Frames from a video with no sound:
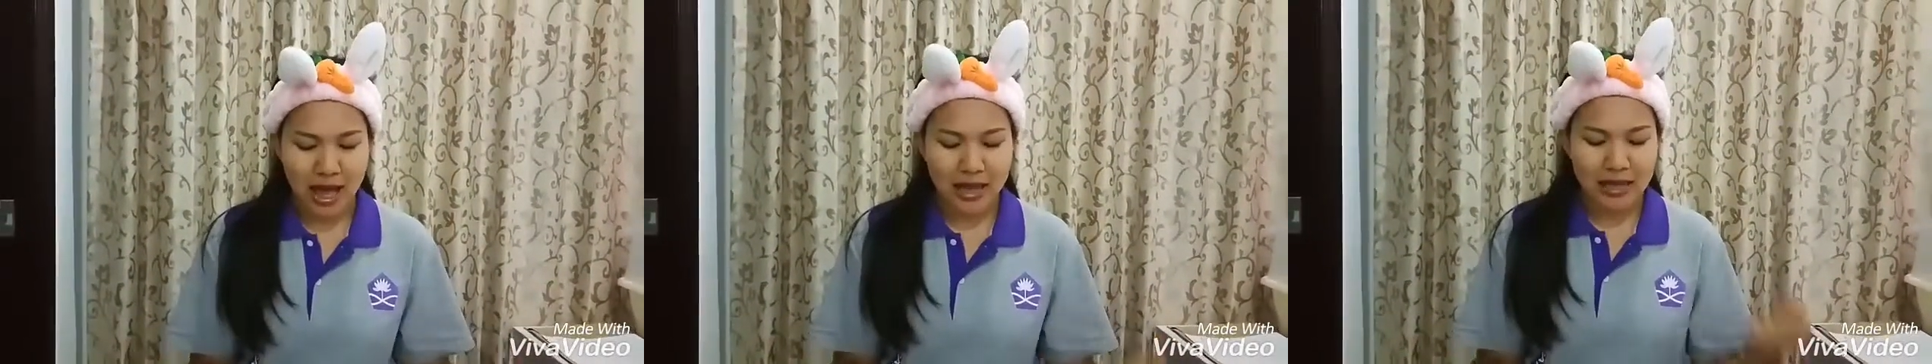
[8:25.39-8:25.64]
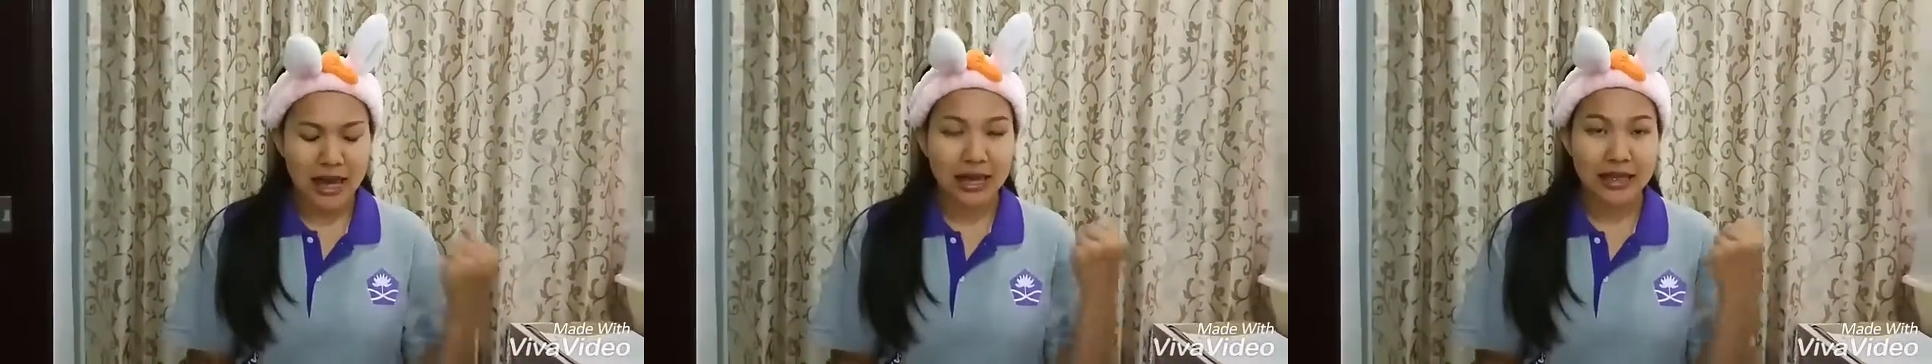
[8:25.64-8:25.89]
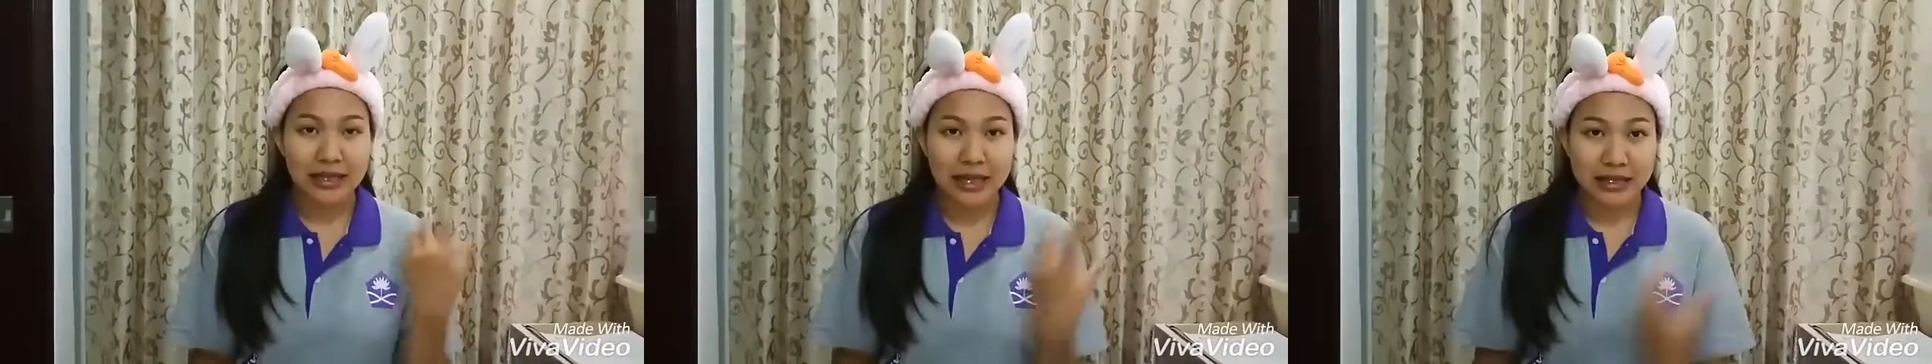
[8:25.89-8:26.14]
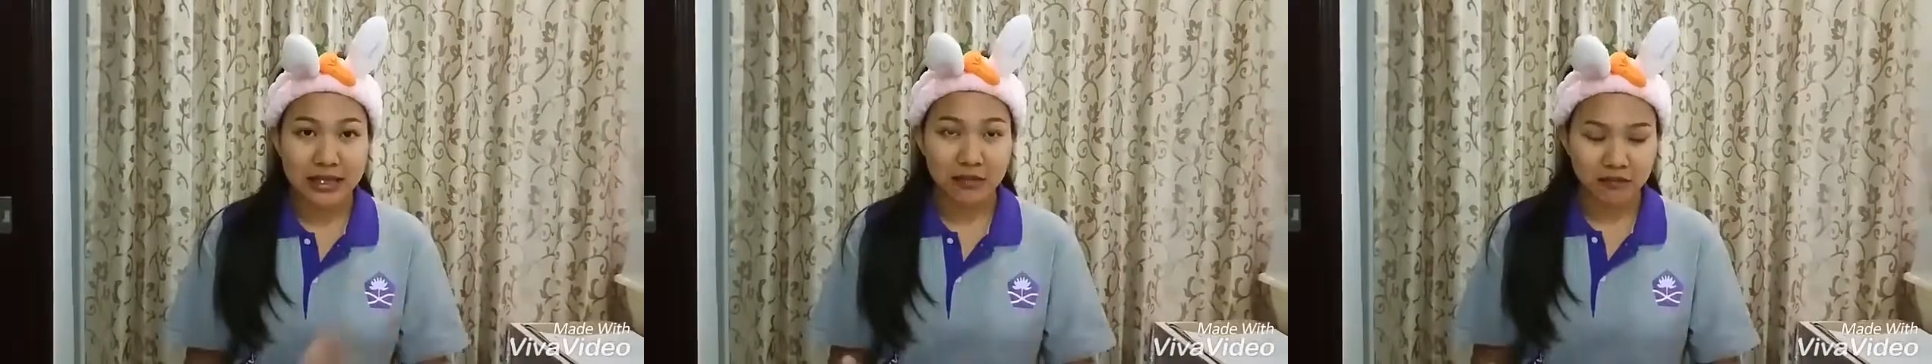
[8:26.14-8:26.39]
and
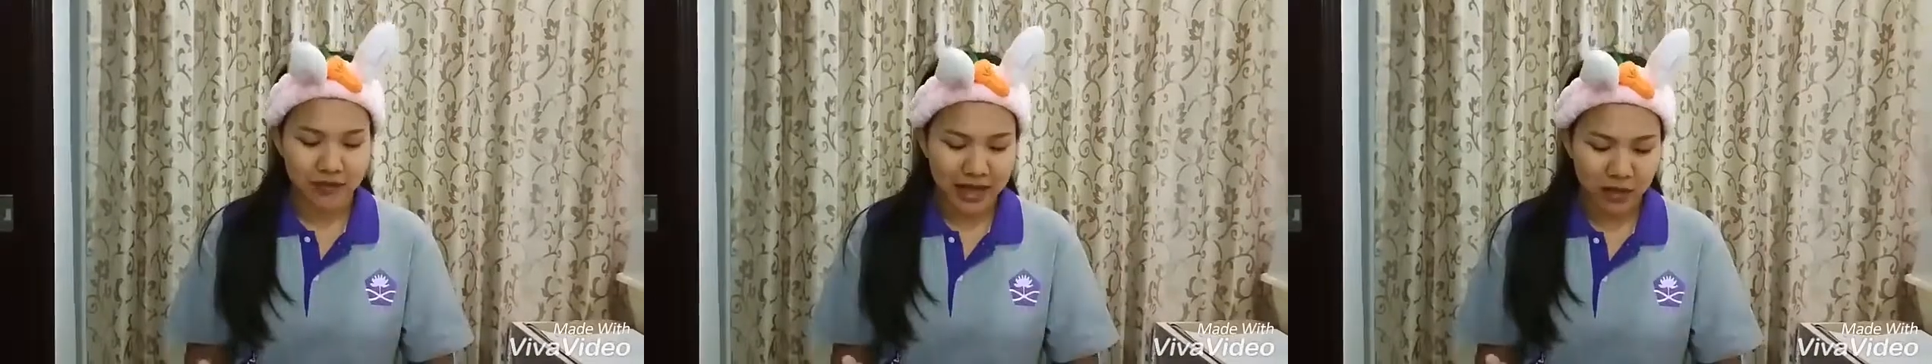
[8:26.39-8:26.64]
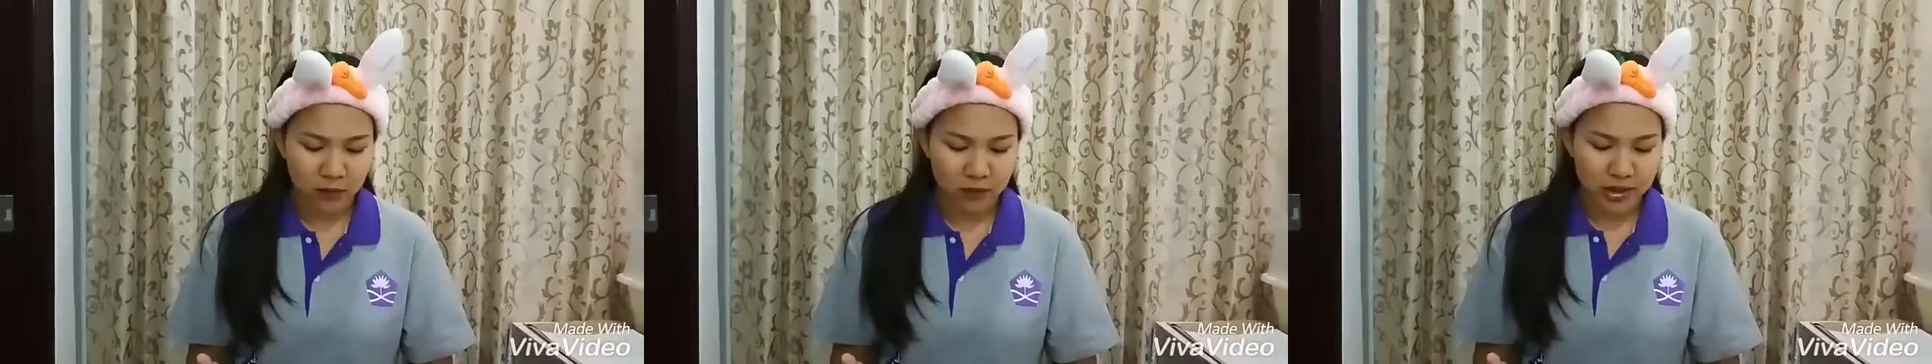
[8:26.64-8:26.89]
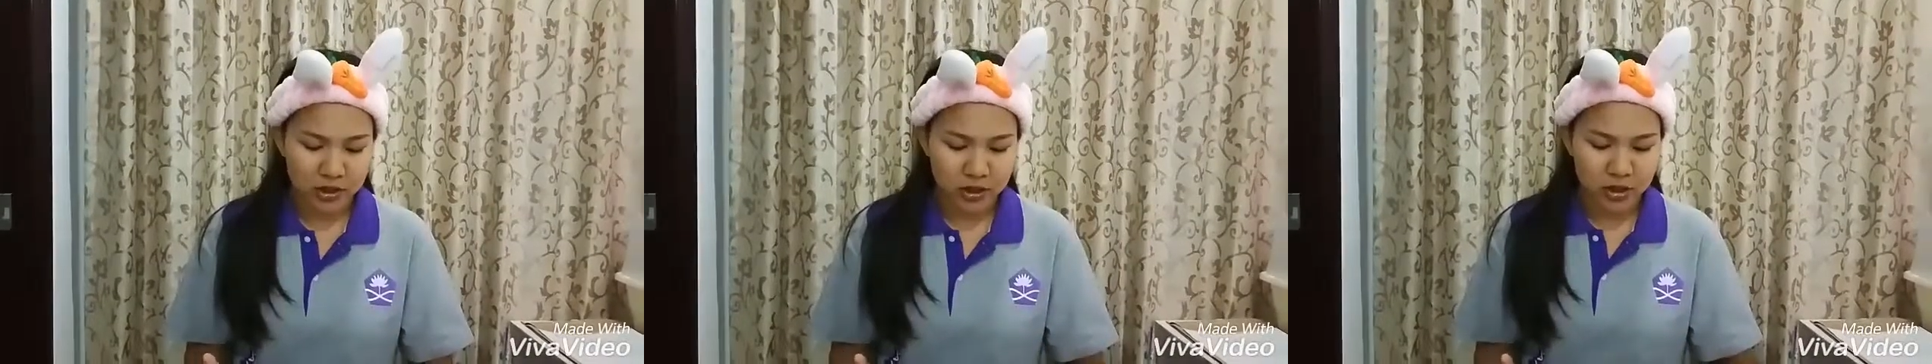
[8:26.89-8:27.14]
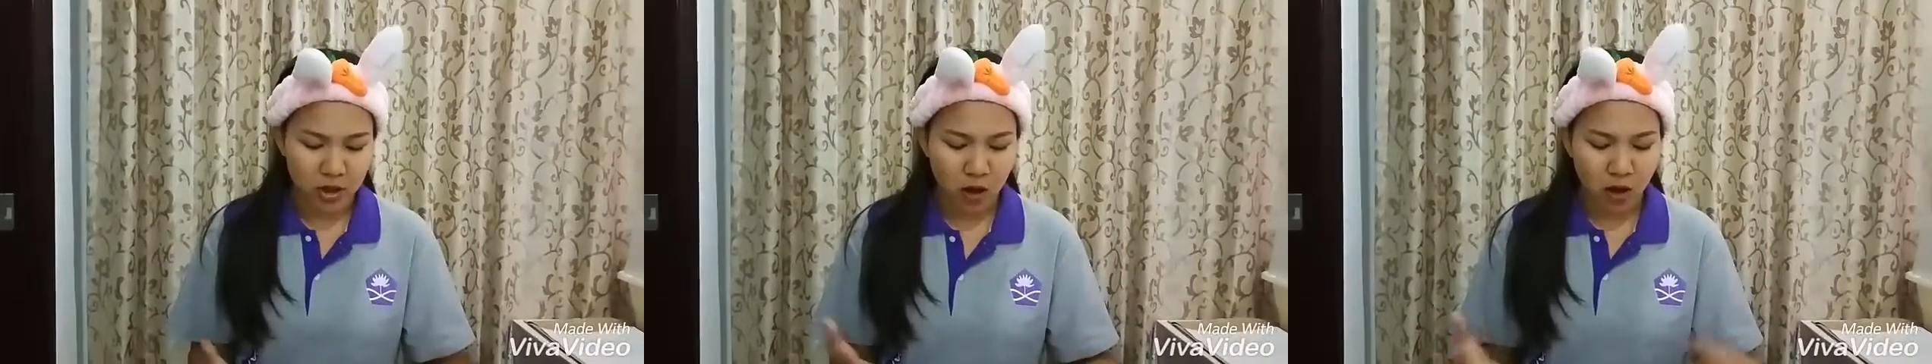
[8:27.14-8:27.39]
a native
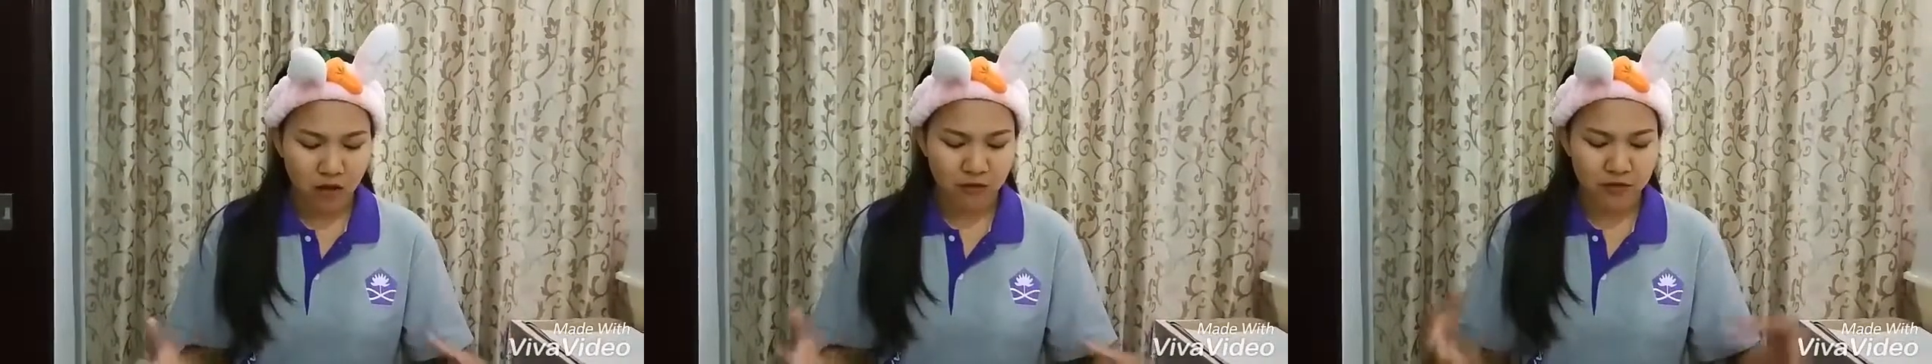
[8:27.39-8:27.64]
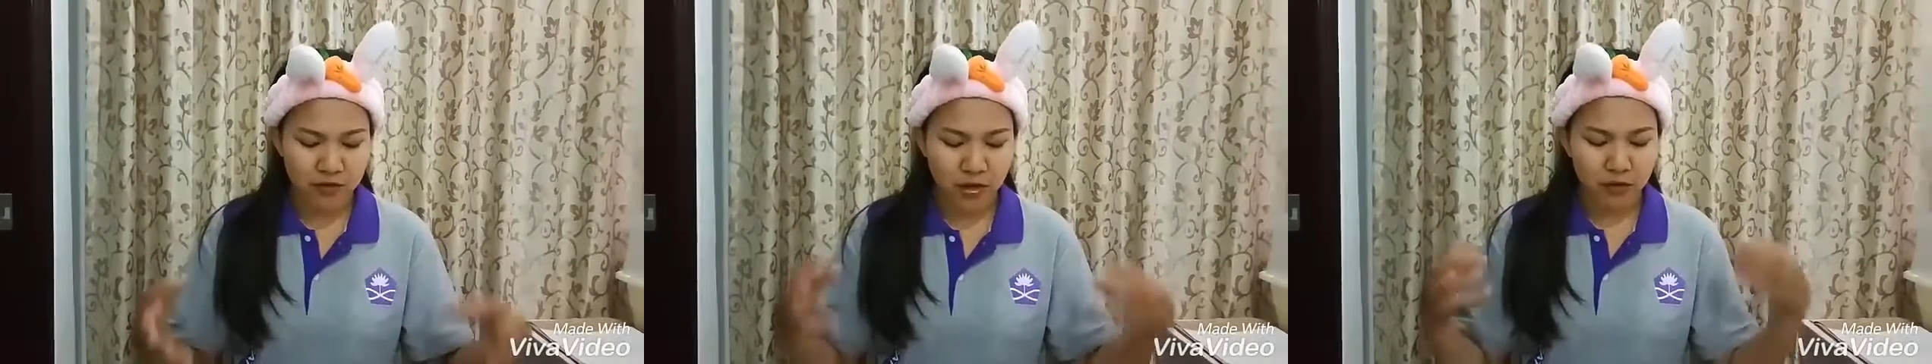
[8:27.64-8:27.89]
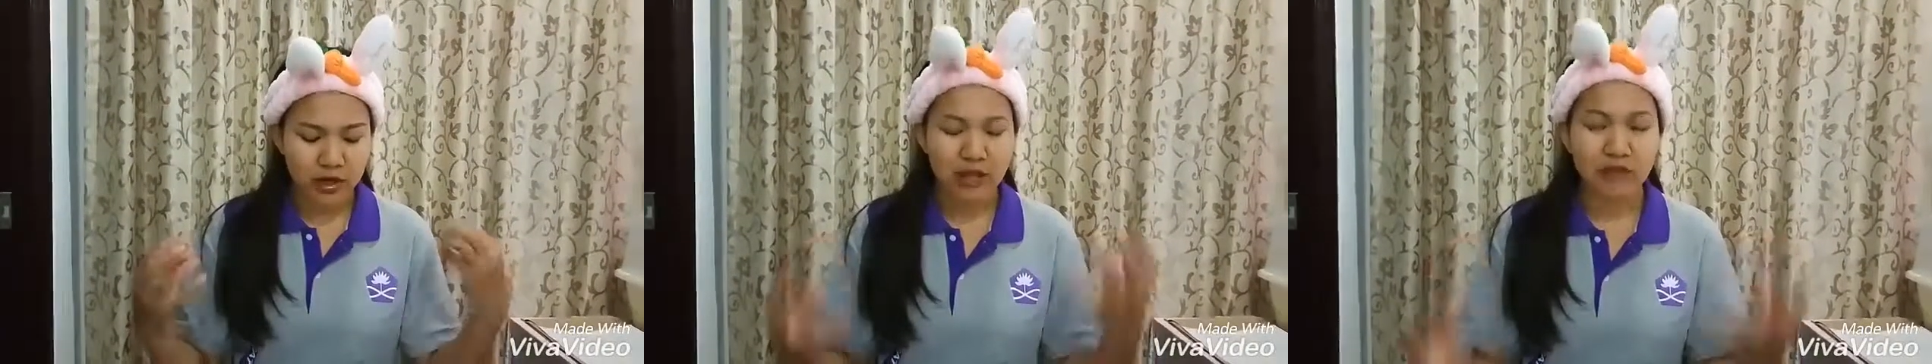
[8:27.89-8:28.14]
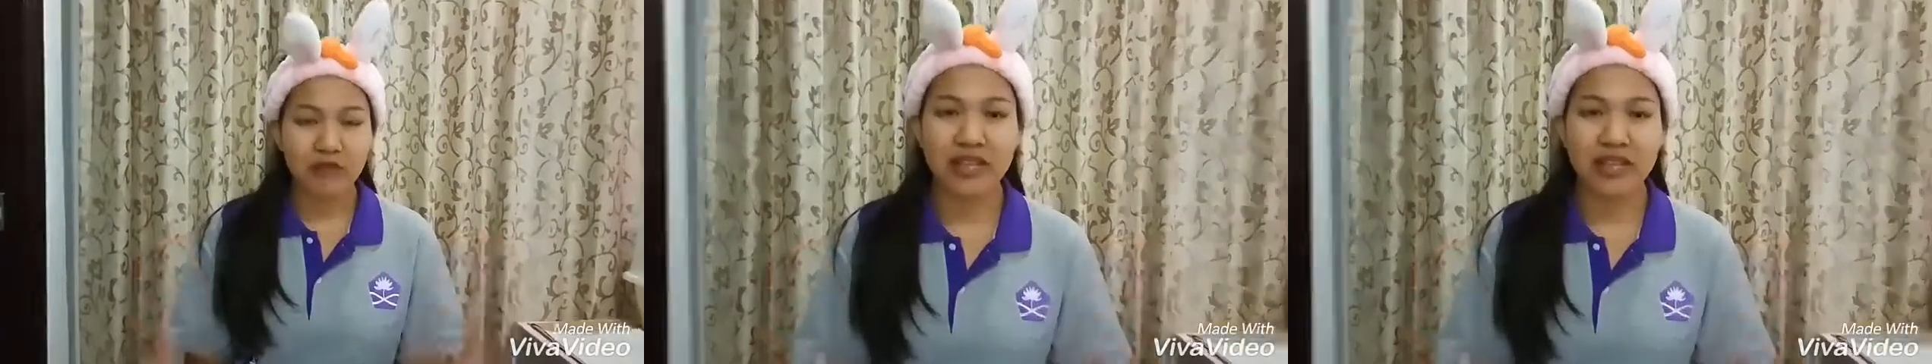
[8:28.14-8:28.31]
language of the